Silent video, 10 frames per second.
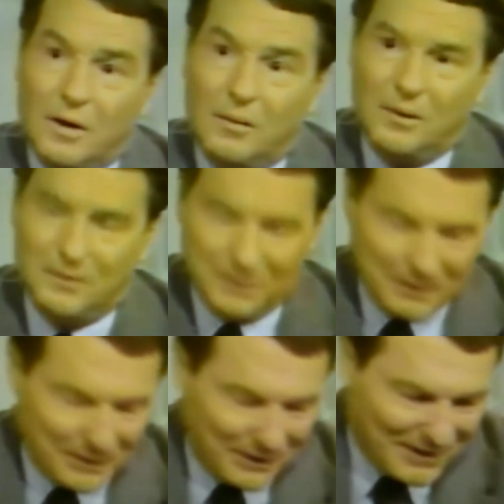
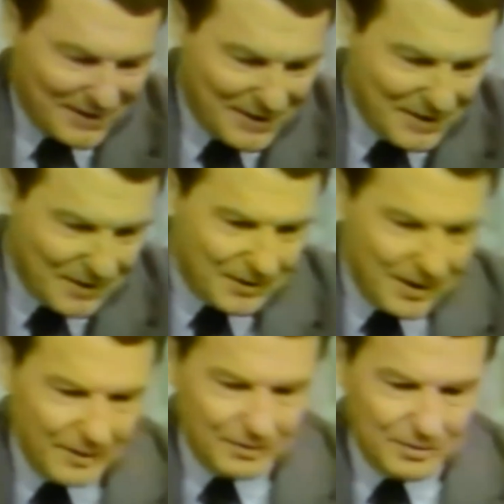Almost, okay. The New York
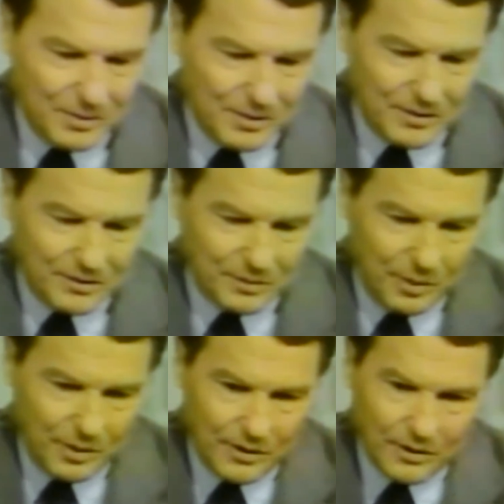Times reported this
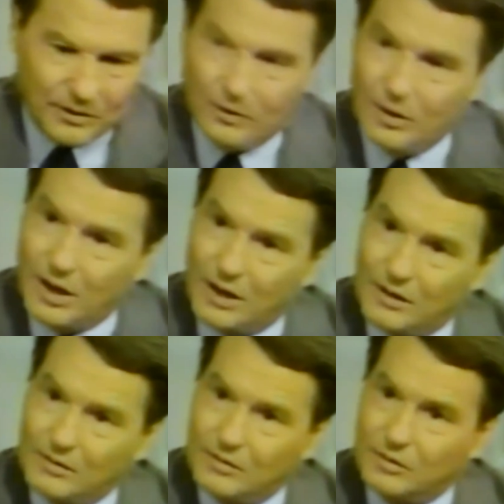morning that you
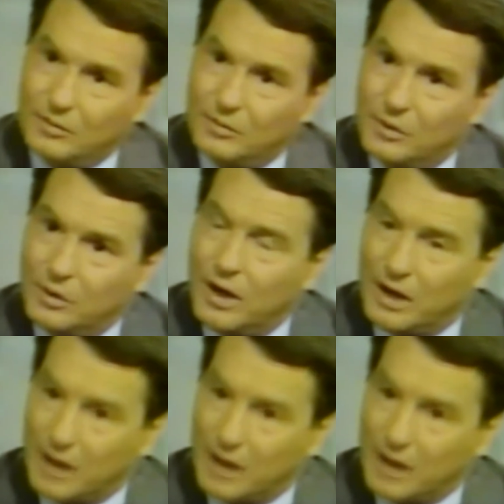had a